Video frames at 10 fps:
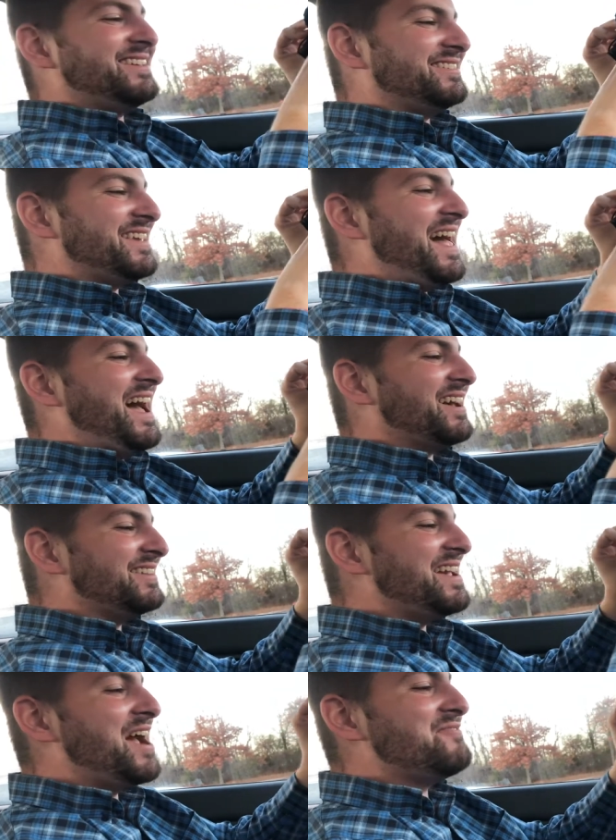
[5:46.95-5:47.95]

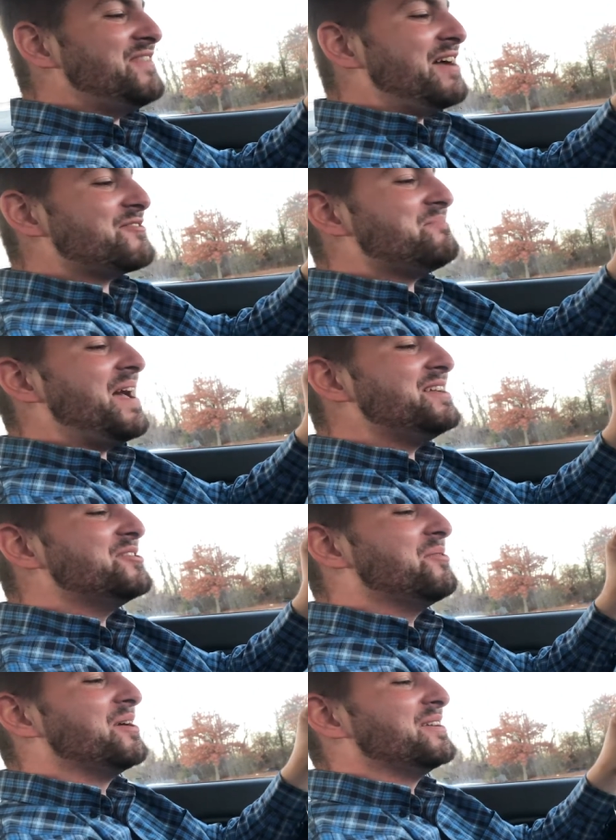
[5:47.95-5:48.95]
exactly. I've never been to
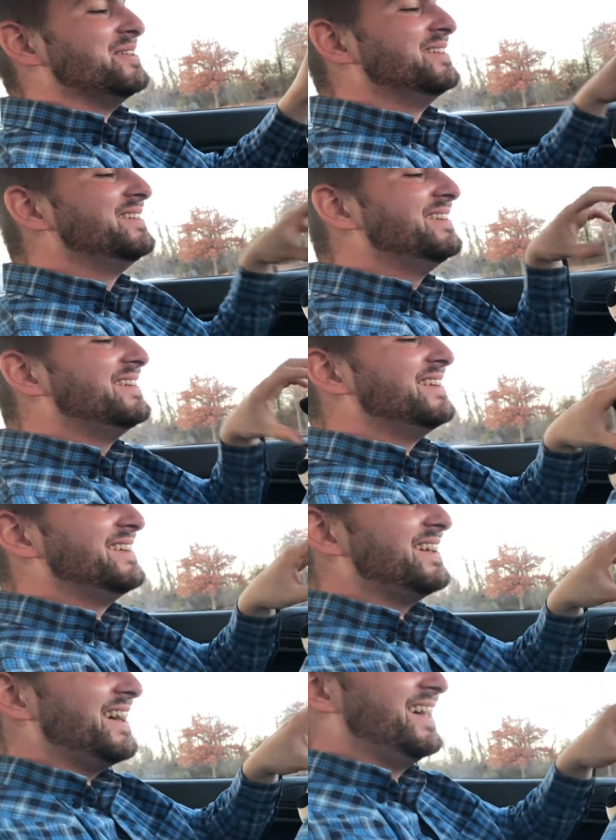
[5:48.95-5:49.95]
one.
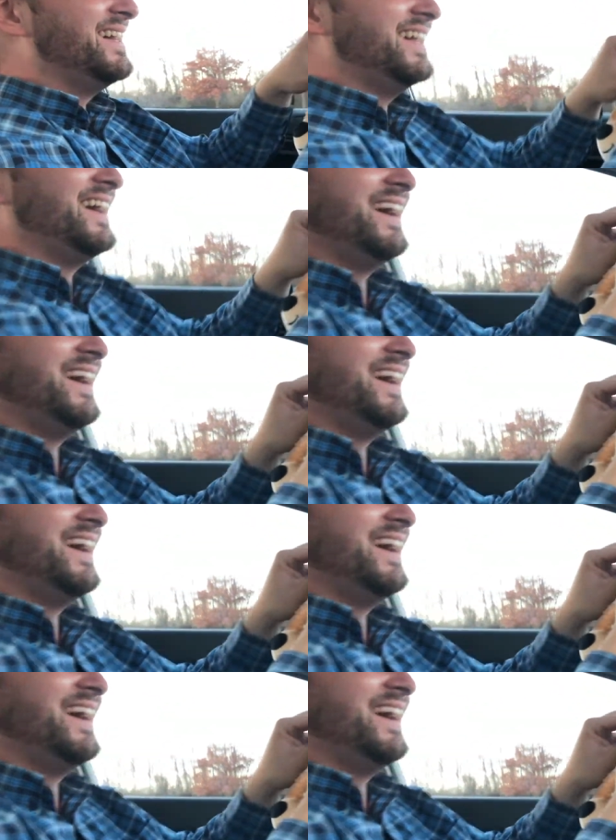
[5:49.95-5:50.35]
Oh, honey,